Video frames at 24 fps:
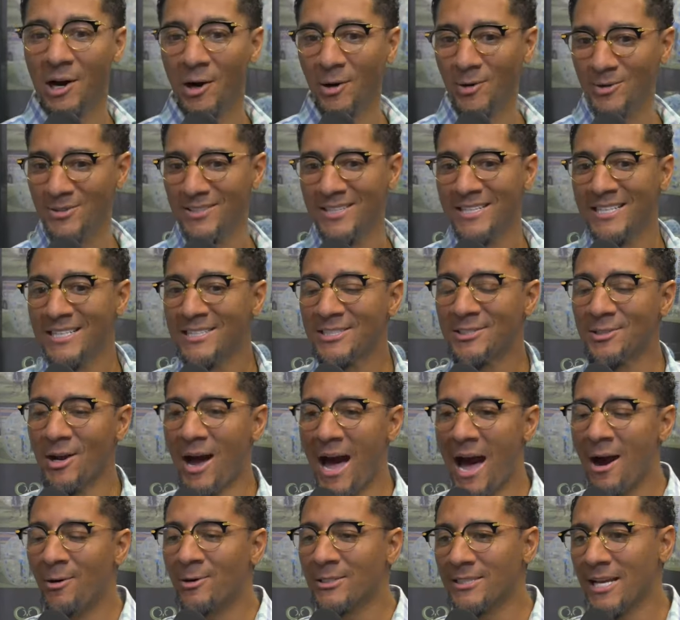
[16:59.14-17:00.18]
though, so
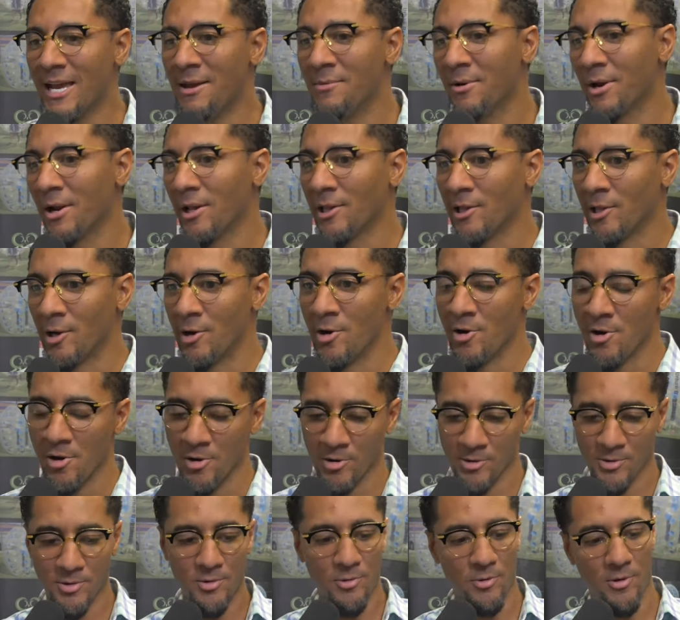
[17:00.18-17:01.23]
I was able to
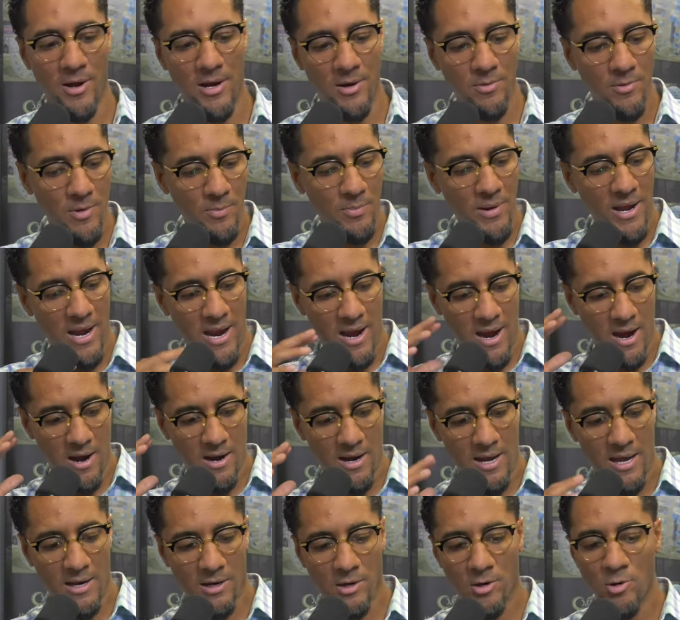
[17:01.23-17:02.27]
learn credit
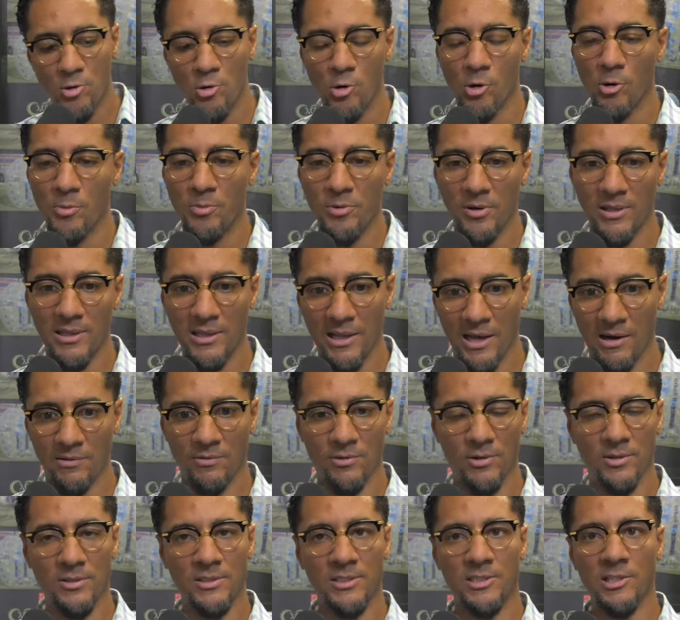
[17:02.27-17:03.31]
repair at a corporate
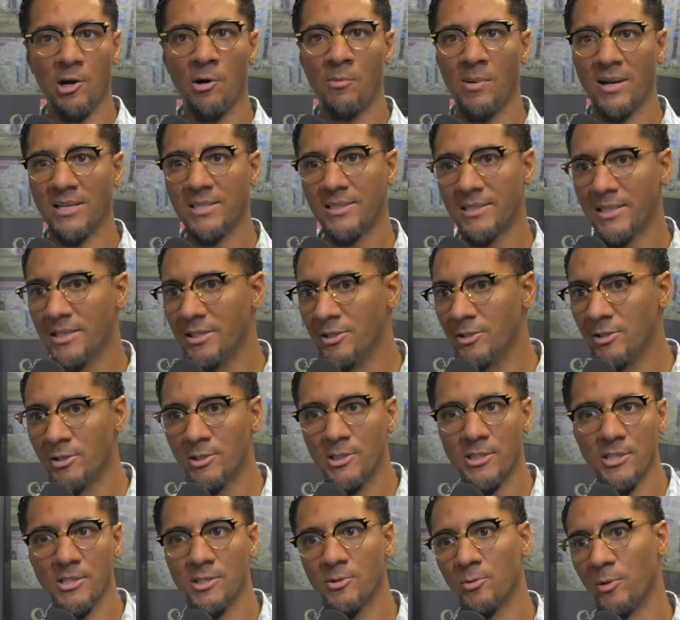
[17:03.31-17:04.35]
level. So my
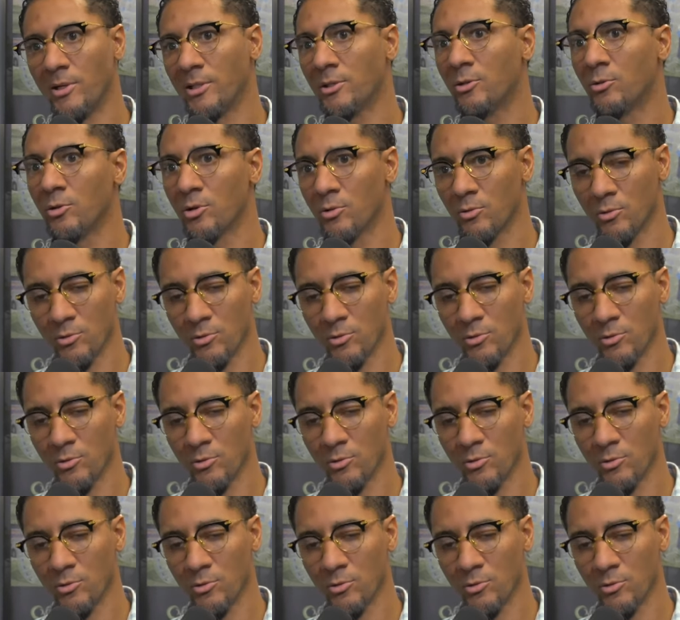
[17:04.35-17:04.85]
skills just went through the